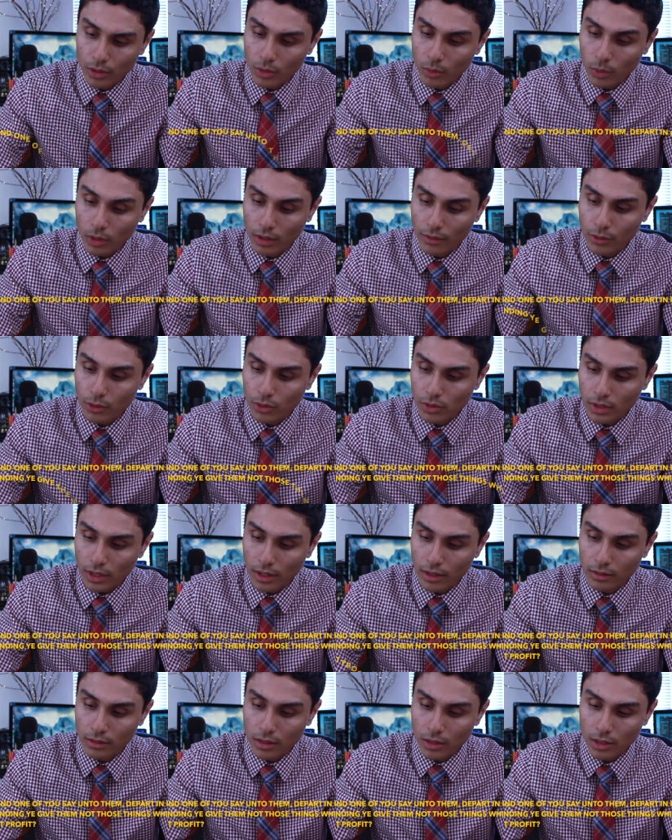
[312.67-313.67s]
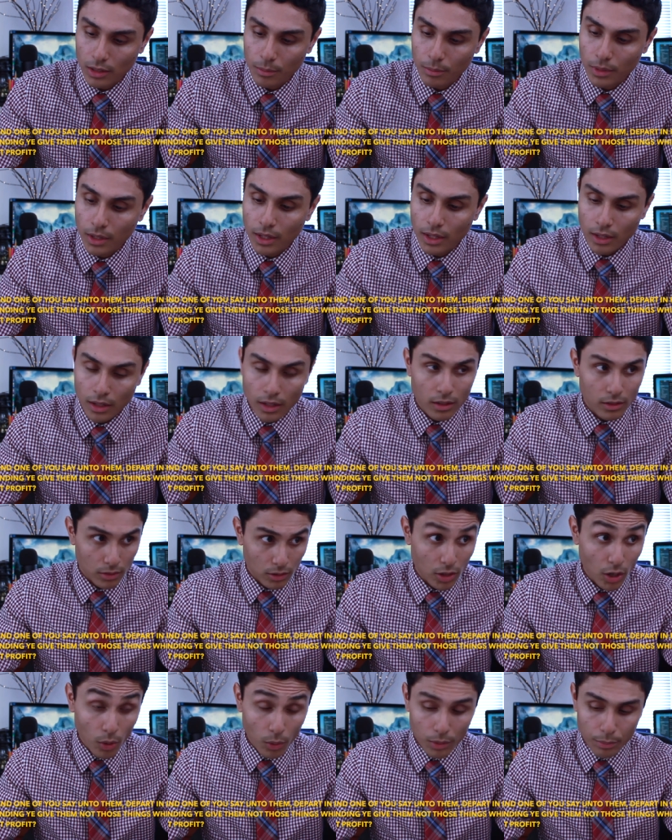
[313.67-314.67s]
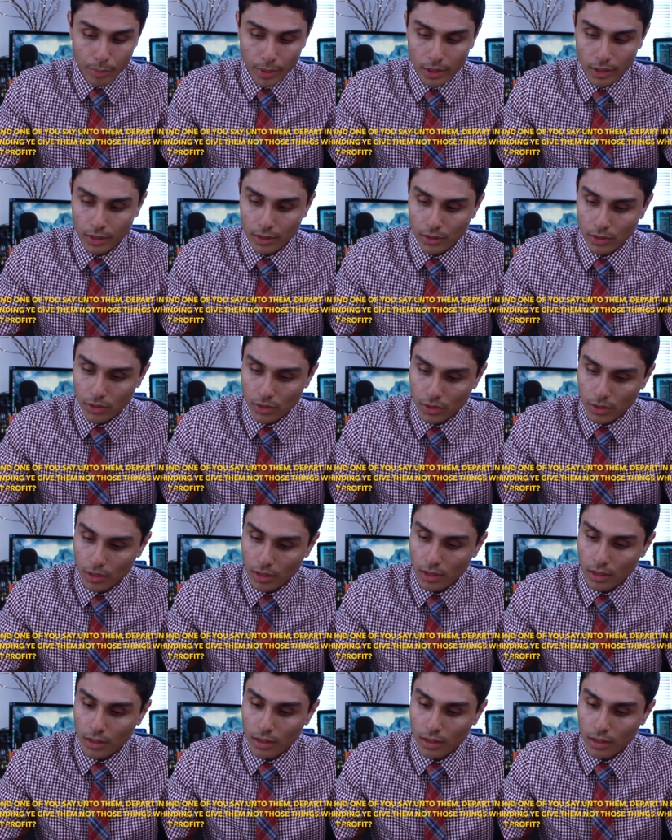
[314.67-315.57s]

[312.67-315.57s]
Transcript: and one of you say unto him, go in peace,